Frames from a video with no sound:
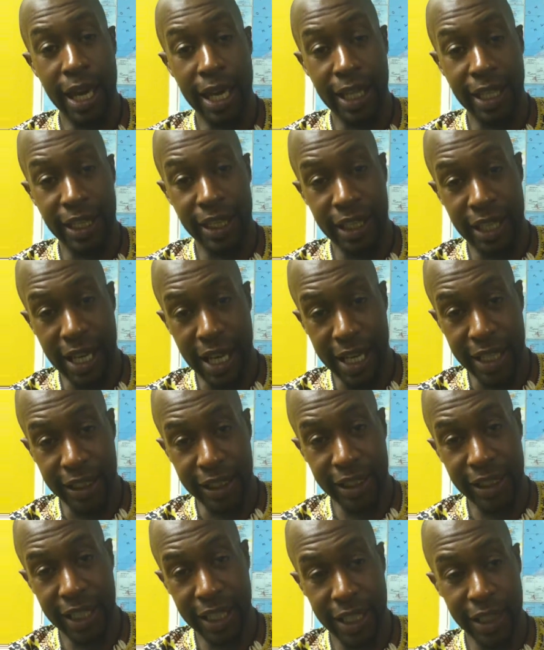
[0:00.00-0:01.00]
in the
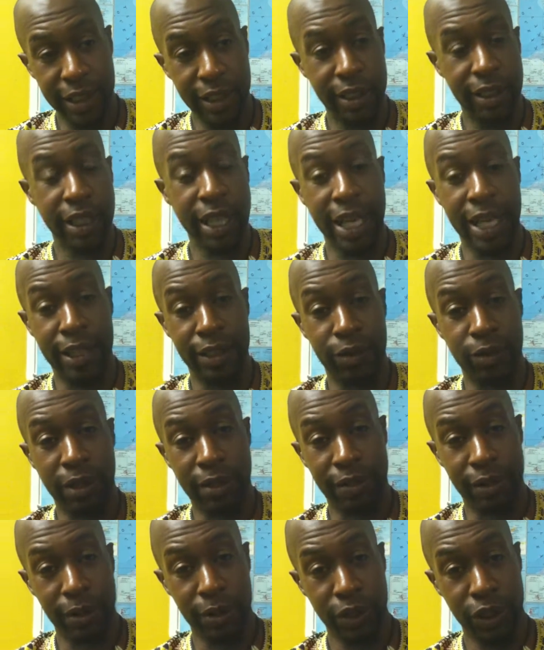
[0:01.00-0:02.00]
United States as
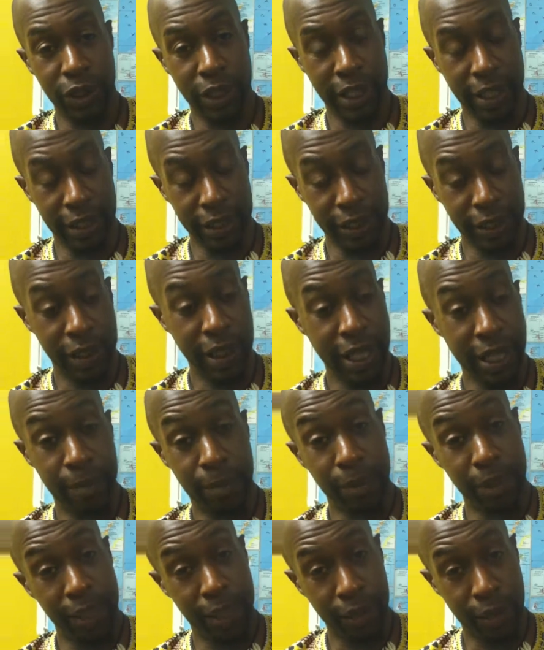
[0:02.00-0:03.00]
revolutionaries
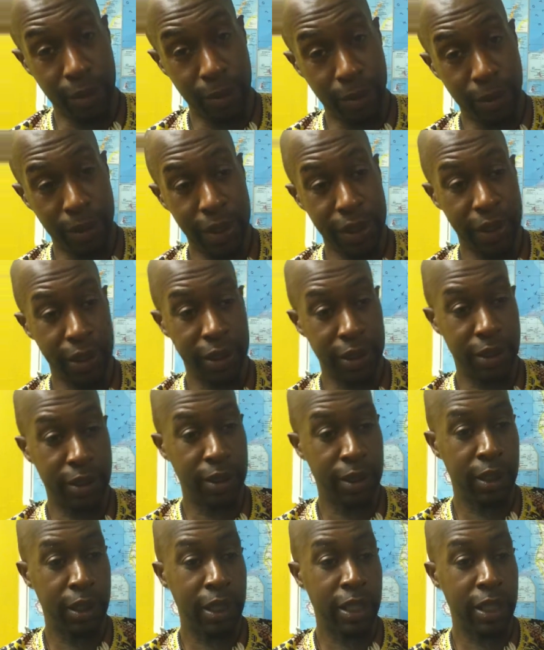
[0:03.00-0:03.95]
and political prisoners,